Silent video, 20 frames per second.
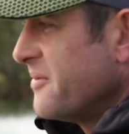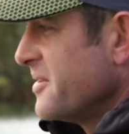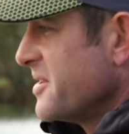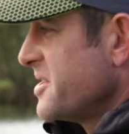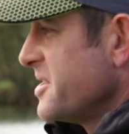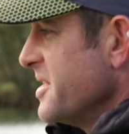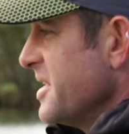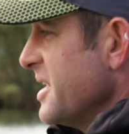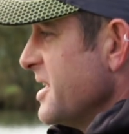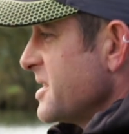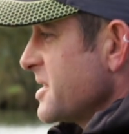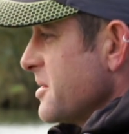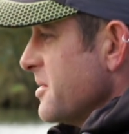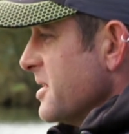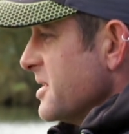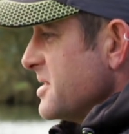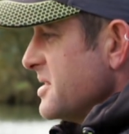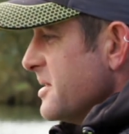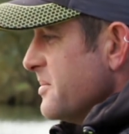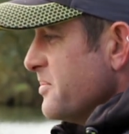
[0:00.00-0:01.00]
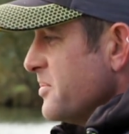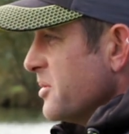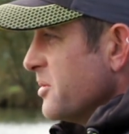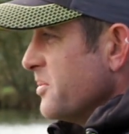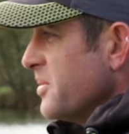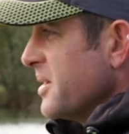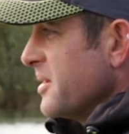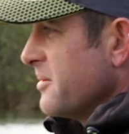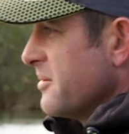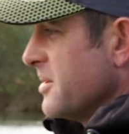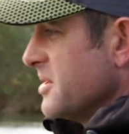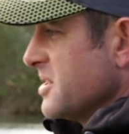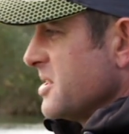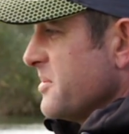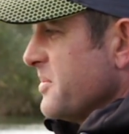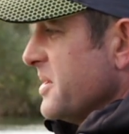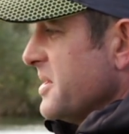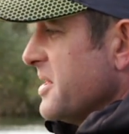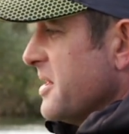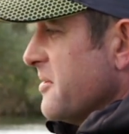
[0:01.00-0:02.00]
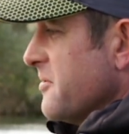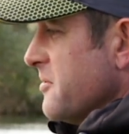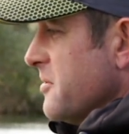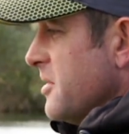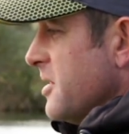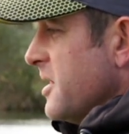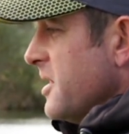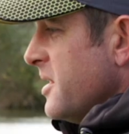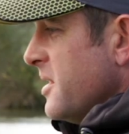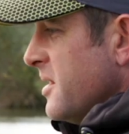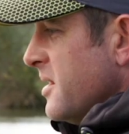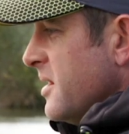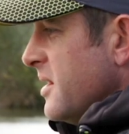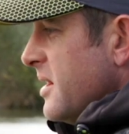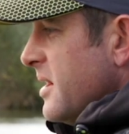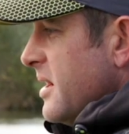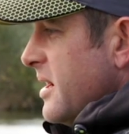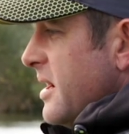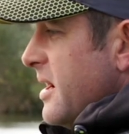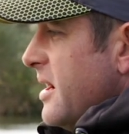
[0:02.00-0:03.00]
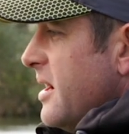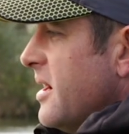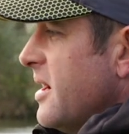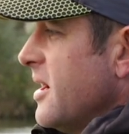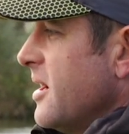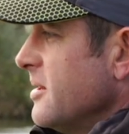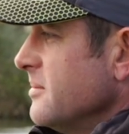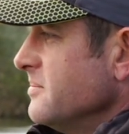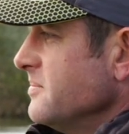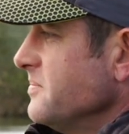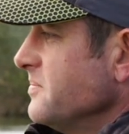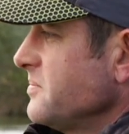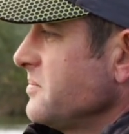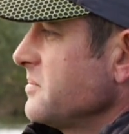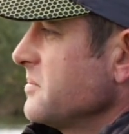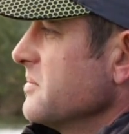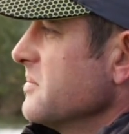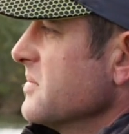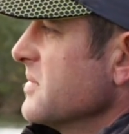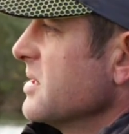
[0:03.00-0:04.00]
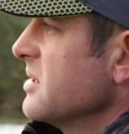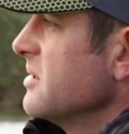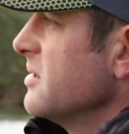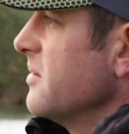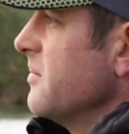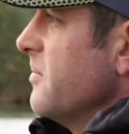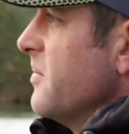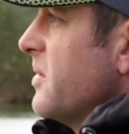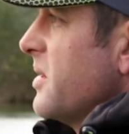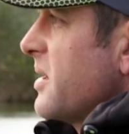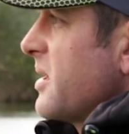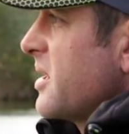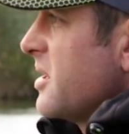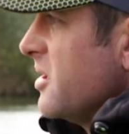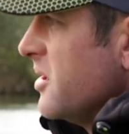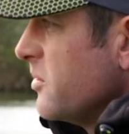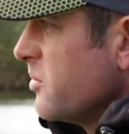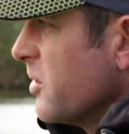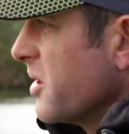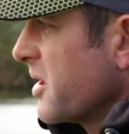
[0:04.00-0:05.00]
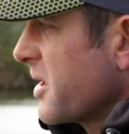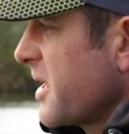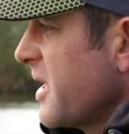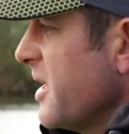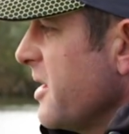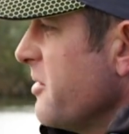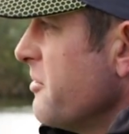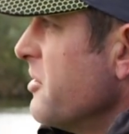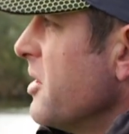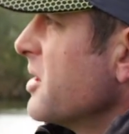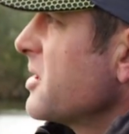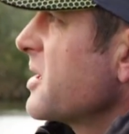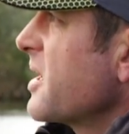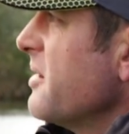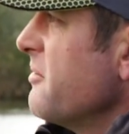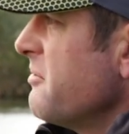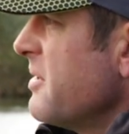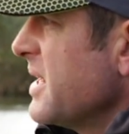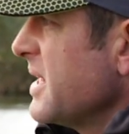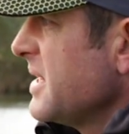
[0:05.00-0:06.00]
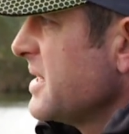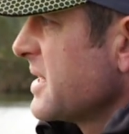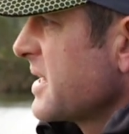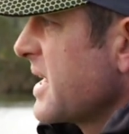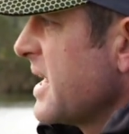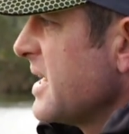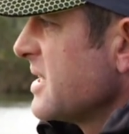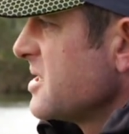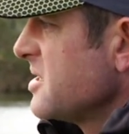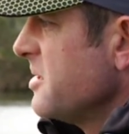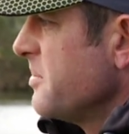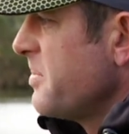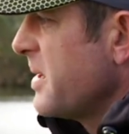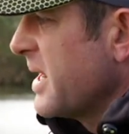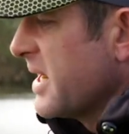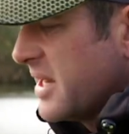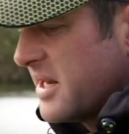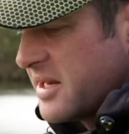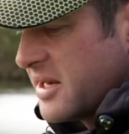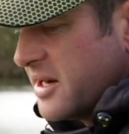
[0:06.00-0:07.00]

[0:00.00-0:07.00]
fishing, it is quite simple, but it wants to be done right. You want to get your rod, get ready to cast, you're baited